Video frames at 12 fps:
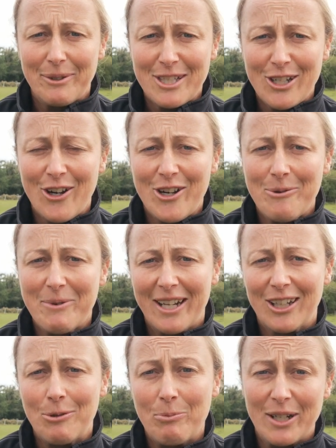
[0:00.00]
I was calm,
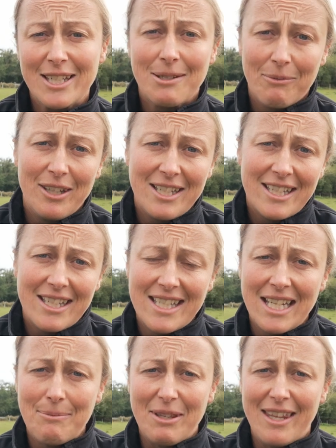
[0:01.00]
and I could bring something to the
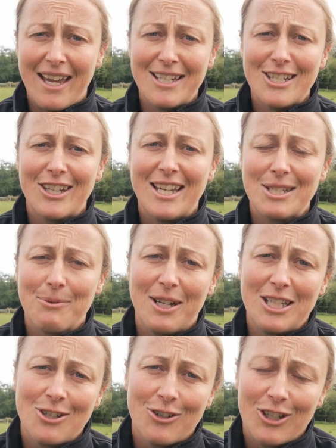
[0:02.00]
team in that, so that's what
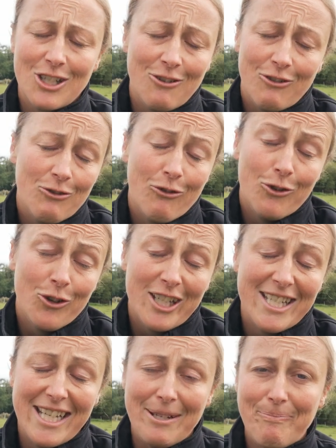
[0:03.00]
I took for the
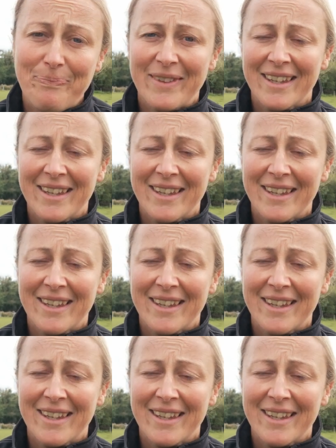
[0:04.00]
team.